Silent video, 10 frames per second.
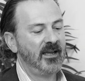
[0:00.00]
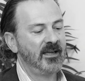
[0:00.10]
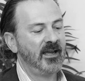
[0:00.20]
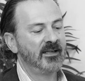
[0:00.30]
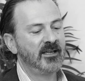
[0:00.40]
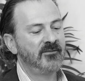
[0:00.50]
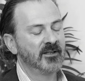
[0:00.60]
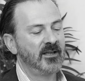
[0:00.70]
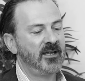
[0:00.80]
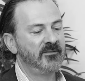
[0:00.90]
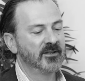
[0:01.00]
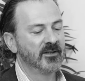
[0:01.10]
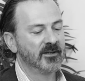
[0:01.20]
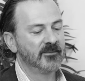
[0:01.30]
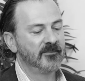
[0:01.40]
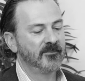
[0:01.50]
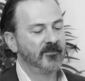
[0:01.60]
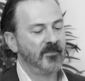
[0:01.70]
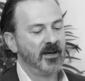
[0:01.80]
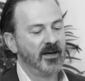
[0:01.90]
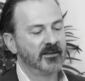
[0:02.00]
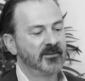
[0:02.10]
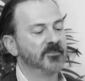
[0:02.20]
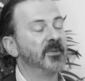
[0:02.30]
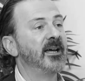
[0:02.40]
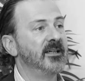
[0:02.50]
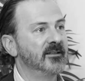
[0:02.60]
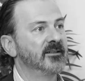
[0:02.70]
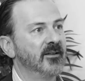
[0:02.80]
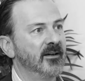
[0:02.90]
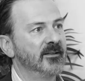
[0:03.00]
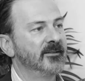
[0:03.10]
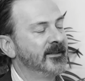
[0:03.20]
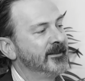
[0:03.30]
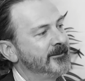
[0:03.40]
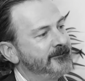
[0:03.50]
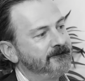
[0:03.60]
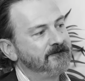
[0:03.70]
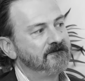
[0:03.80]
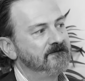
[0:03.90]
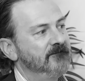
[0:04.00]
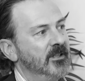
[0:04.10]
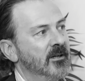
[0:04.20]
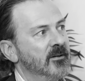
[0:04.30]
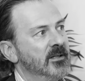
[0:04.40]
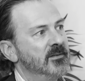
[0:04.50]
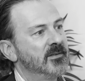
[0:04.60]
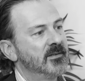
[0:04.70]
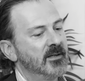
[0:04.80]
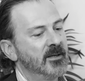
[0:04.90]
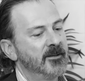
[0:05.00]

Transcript: and, even even the uh, domain, like you know, it's